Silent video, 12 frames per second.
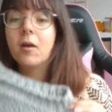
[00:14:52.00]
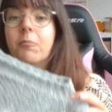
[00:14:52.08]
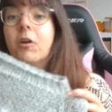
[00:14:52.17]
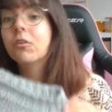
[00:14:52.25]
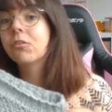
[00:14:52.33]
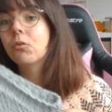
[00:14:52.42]

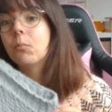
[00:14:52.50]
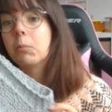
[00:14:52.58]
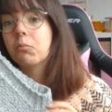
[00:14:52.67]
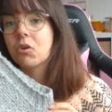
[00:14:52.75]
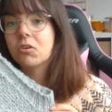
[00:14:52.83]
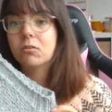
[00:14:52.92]
Also, my
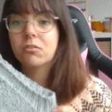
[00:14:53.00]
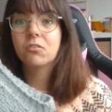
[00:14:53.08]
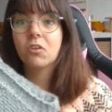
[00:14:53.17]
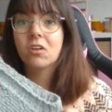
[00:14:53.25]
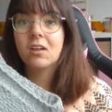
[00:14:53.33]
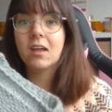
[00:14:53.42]
brother is
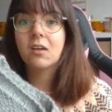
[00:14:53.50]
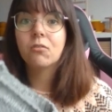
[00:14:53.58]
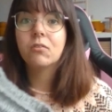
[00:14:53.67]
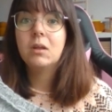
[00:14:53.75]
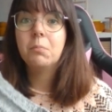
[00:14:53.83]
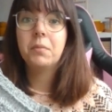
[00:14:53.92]
not like a
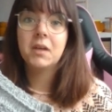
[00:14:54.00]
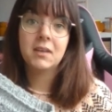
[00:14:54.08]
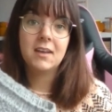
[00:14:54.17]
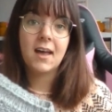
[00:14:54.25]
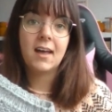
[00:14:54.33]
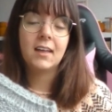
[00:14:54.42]
really big
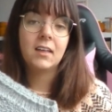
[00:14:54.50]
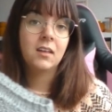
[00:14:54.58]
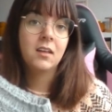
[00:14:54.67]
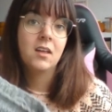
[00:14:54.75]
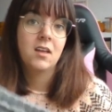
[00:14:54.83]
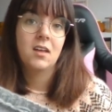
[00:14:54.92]
guy.
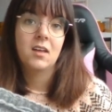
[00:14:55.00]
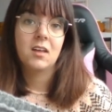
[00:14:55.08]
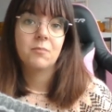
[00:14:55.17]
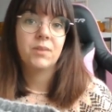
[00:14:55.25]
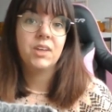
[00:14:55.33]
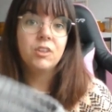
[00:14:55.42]

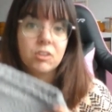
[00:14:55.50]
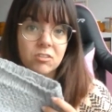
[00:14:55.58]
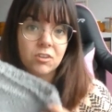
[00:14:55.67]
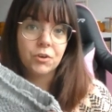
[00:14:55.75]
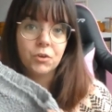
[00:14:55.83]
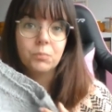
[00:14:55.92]
He's
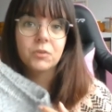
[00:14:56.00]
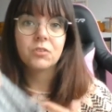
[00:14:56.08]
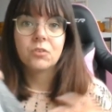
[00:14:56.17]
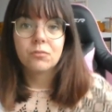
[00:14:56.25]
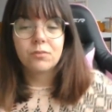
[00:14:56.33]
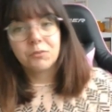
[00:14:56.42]
tall but
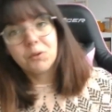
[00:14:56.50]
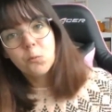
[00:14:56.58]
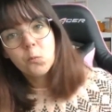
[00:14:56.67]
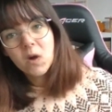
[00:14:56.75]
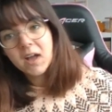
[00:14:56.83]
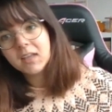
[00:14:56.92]
not very
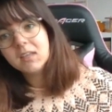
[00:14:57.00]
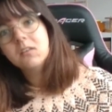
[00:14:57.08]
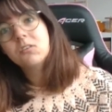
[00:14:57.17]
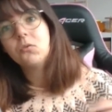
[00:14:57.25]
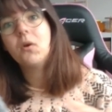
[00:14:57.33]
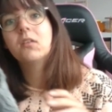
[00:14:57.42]
wide,
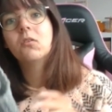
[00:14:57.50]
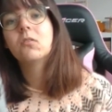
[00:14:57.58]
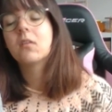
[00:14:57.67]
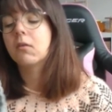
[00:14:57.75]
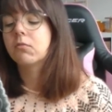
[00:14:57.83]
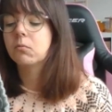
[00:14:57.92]
so I don't
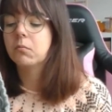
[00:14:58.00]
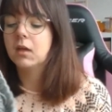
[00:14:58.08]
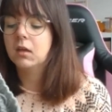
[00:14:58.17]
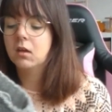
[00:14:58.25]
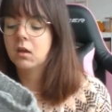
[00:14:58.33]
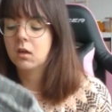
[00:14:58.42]
have to
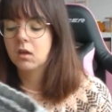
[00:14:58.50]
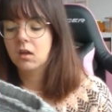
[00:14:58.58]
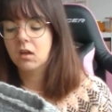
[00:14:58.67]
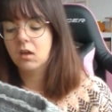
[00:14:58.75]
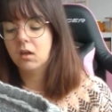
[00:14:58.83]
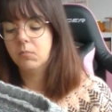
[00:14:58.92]
make,
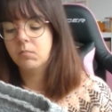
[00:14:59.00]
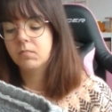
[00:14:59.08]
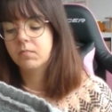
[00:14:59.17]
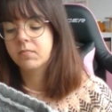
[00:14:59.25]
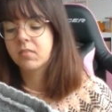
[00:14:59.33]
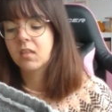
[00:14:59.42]
I
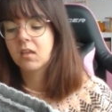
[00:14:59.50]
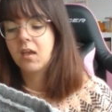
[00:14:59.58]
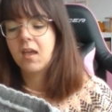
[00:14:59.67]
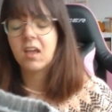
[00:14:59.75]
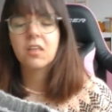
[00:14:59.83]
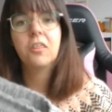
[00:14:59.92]

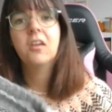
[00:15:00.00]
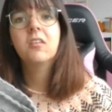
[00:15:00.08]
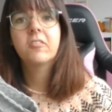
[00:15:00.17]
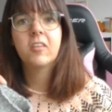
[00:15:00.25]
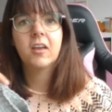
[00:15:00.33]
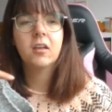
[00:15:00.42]
think
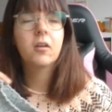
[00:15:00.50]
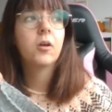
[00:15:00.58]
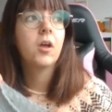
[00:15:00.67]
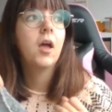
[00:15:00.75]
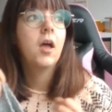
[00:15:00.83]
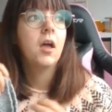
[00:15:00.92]
it's like
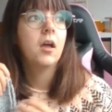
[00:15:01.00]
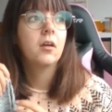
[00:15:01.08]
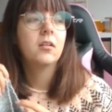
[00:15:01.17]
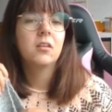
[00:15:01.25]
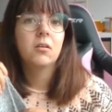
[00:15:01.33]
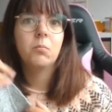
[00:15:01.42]
a